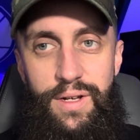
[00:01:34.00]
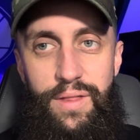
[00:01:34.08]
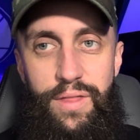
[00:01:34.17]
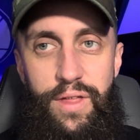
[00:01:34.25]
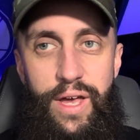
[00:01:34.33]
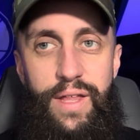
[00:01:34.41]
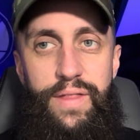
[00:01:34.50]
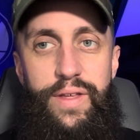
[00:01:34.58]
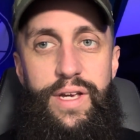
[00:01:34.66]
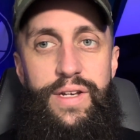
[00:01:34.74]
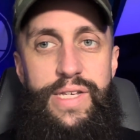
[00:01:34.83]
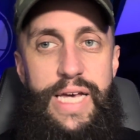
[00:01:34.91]
than
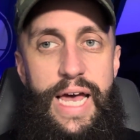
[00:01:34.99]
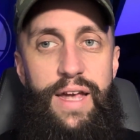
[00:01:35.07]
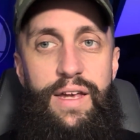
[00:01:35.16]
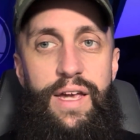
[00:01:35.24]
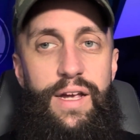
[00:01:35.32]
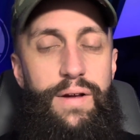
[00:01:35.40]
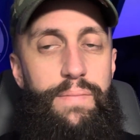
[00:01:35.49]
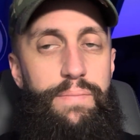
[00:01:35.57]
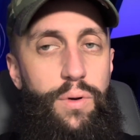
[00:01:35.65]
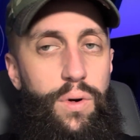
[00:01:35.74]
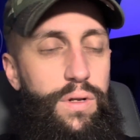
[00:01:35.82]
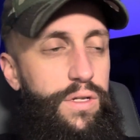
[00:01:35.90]
the tanking
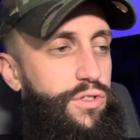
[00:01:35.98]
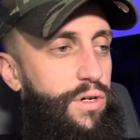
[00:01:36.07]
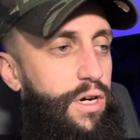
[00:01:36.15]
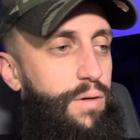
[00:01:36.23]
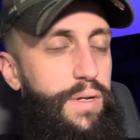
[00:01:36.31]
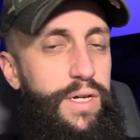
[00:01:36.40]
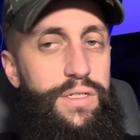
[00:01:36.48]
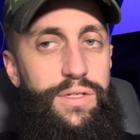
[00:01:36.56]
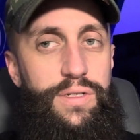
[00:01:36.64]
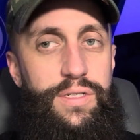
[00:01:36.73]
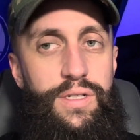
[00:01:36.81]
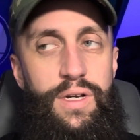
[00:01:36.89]
Portland
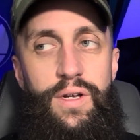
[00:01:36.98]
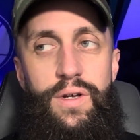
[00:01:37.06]
Trailblazers